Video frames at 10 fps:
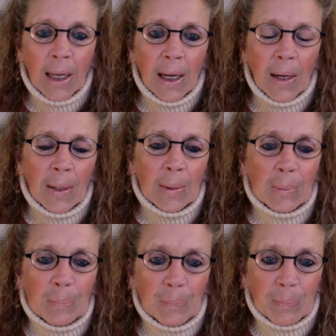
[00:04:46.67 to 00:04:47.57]

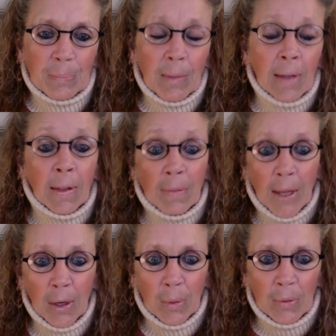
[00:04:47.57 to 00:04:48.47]
And then they
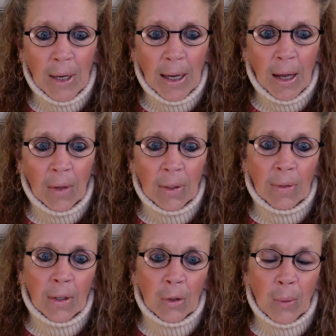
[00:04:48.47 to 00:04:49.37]
go down, and
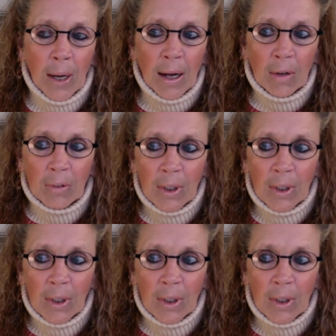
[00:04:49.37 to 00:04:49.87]
then you have,